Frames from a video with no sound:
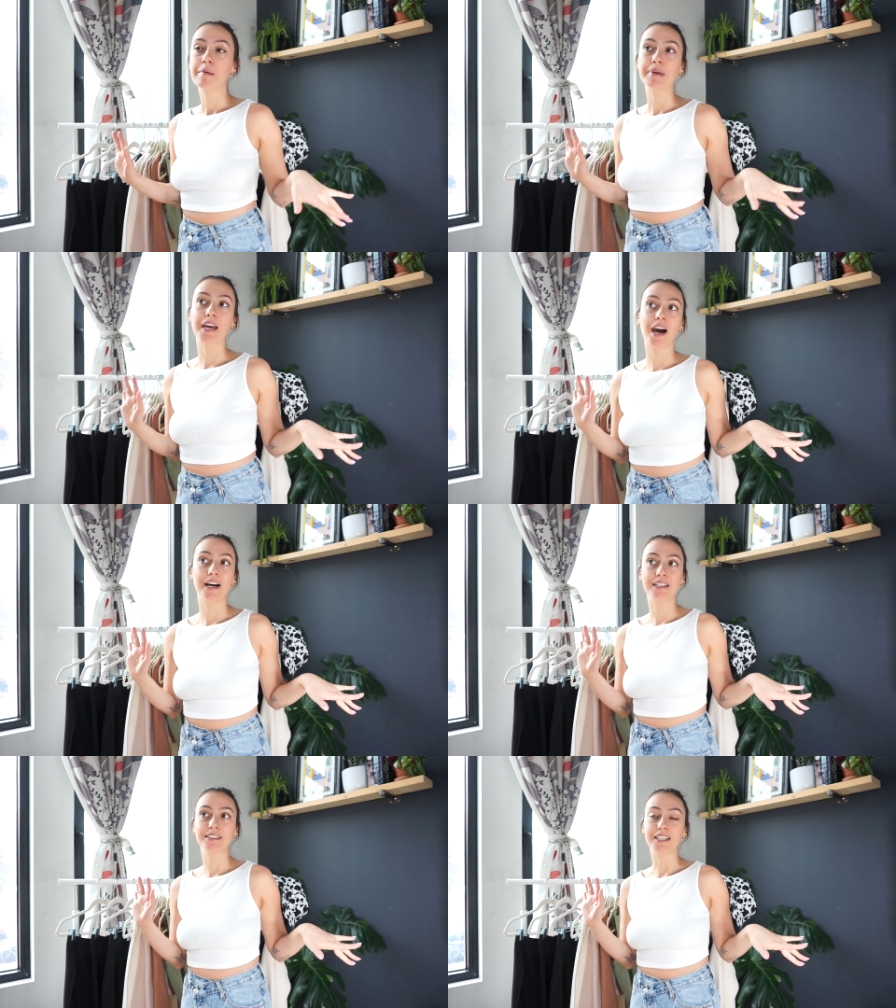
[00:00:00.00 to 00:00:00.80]

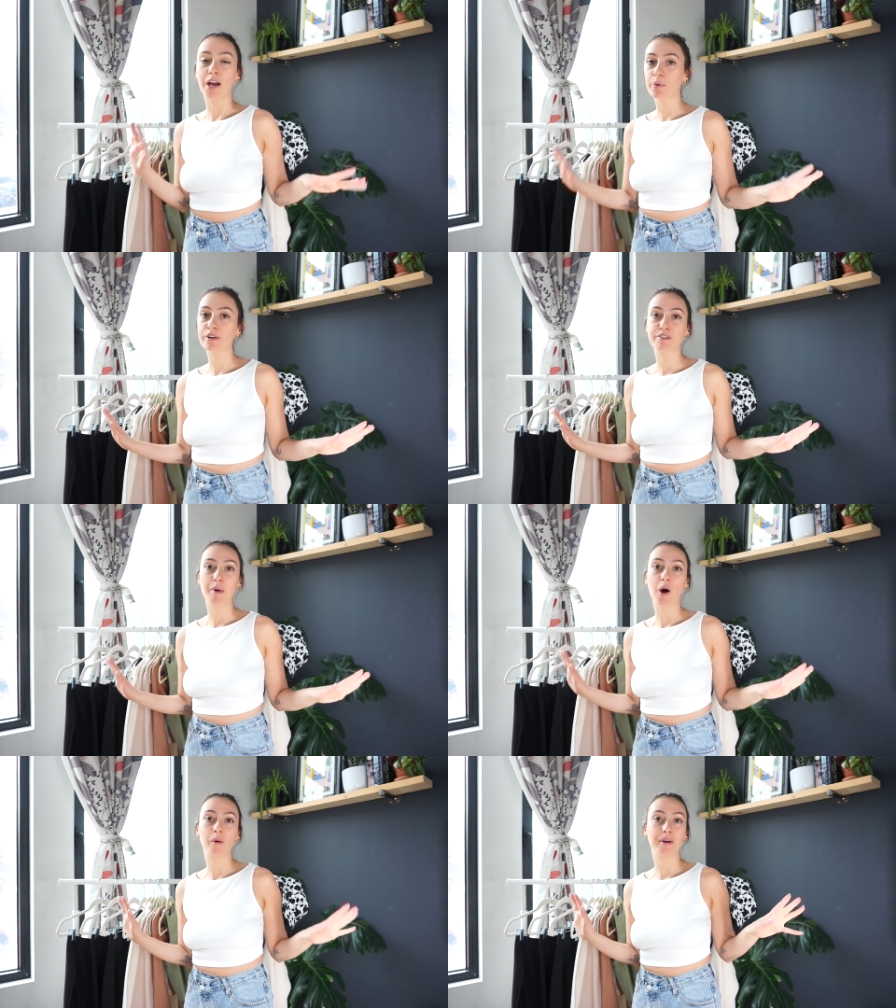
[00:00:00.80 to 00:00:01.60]
because I work from
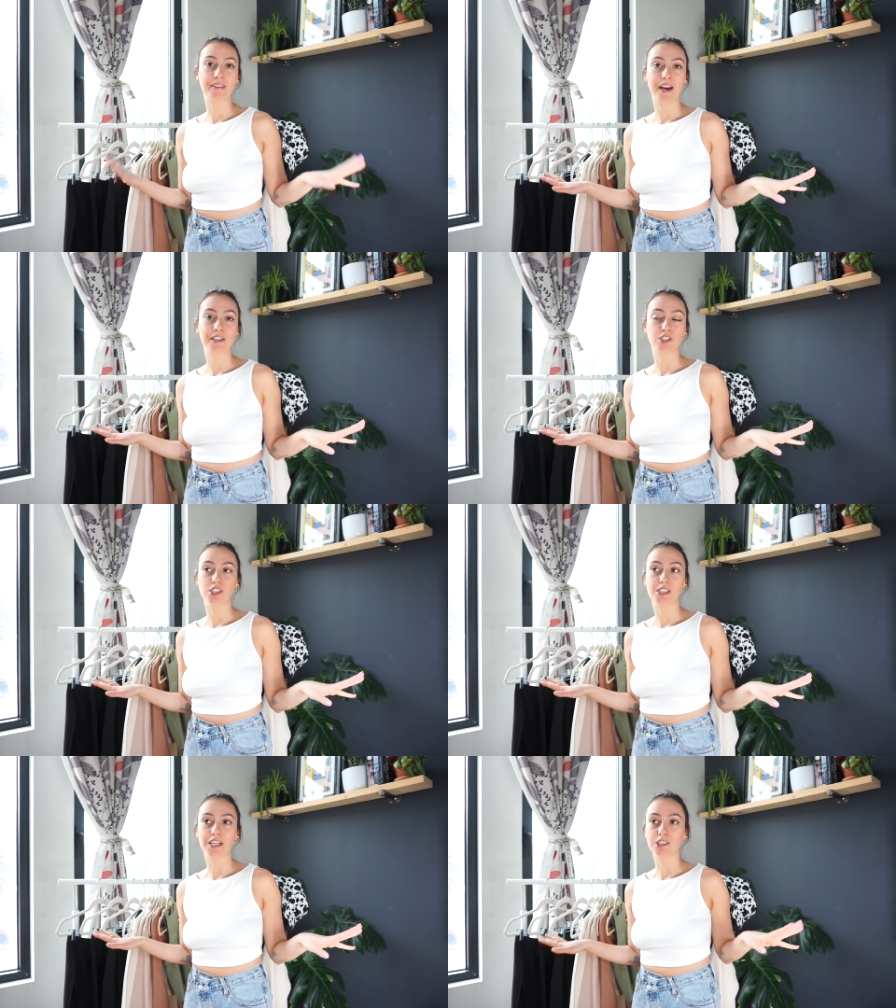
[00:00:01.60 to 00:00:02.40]
home and that is
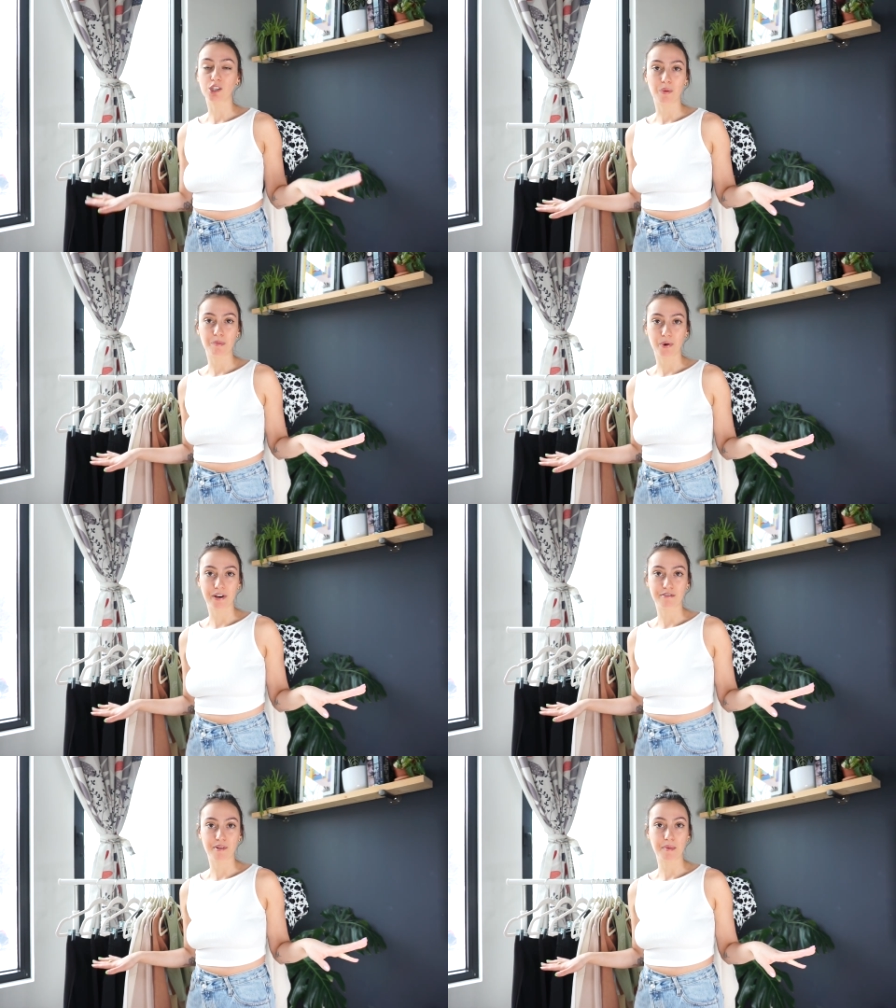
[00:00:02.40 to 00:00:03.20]
just like so
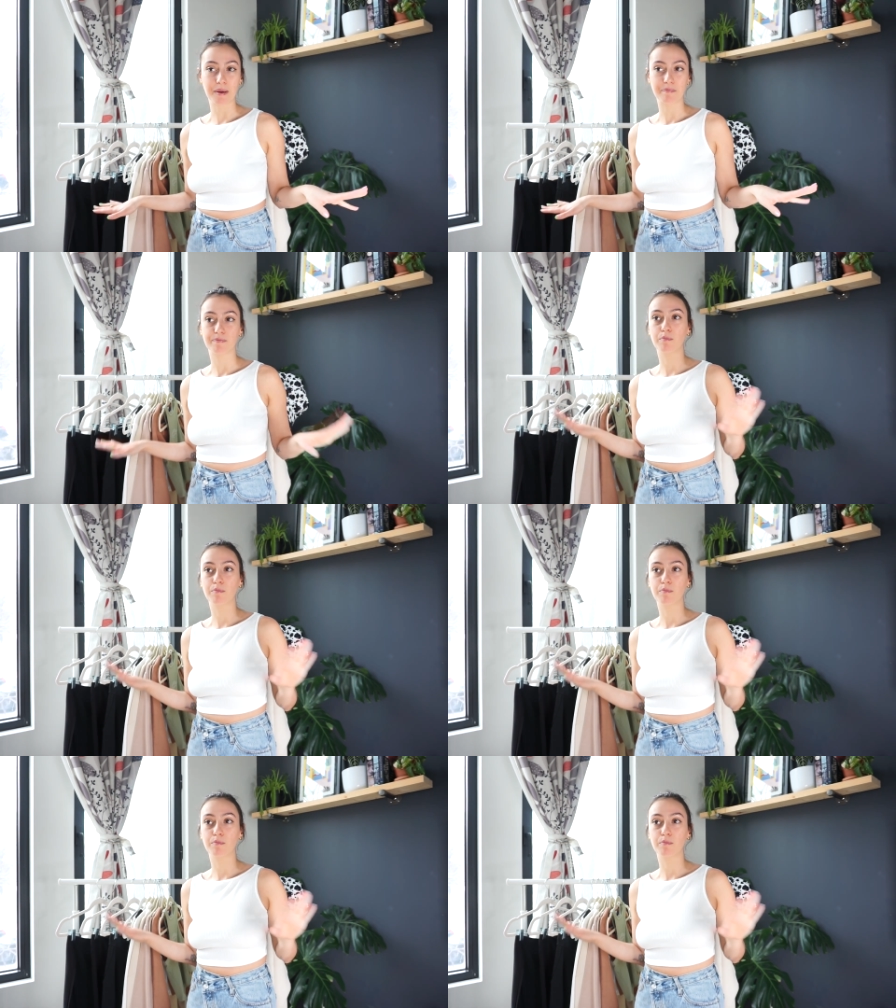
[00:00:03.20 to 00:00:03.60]
important for me.